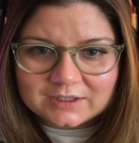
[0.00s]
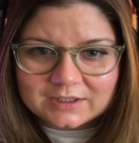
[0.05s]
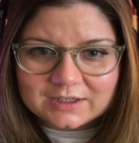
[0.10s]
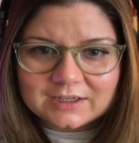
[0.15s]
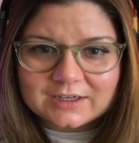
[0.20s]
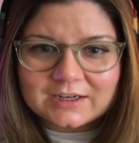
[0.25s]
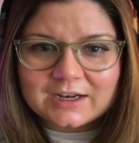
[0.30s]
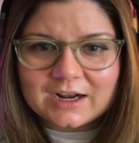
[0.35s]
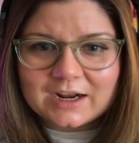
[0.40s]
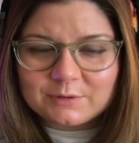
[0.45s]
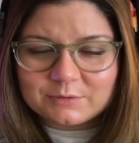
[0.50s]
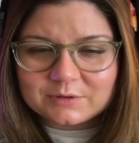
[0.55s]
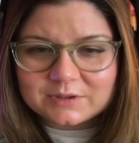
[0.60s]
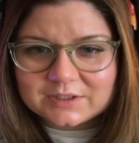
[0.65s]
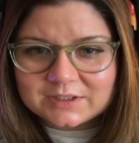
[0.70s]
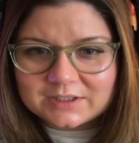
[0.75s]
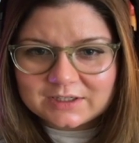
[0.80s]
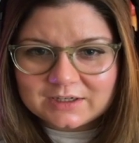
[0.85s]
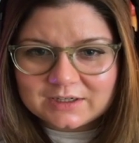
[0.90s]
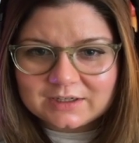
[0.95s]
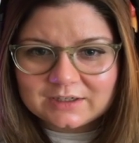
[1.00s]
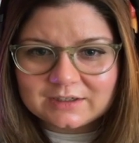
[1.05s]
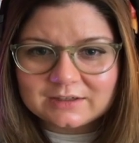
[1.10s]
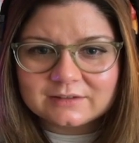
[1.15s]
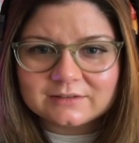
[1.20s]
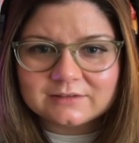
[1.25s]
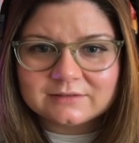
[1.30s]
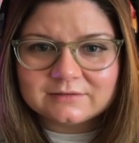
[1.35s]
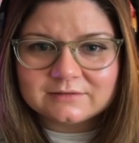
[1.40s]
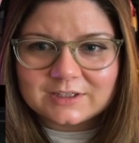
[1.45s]
And now we're
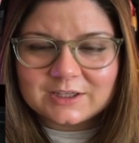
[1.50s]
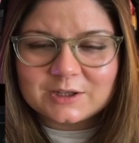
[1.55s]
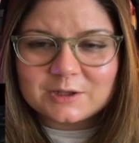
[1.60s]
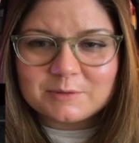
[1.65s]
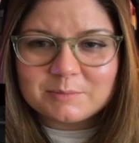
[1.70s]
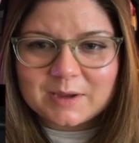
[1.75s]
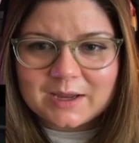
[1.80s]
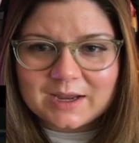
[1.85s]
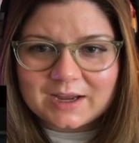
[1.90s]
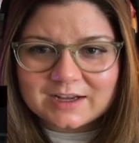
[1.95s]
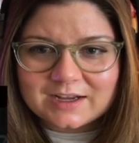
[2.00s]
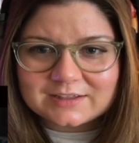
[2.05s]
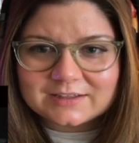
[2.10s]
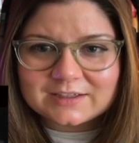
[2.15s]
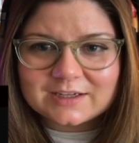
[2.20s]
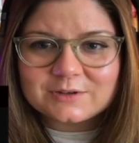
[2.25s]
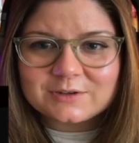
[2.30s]
seeing in the past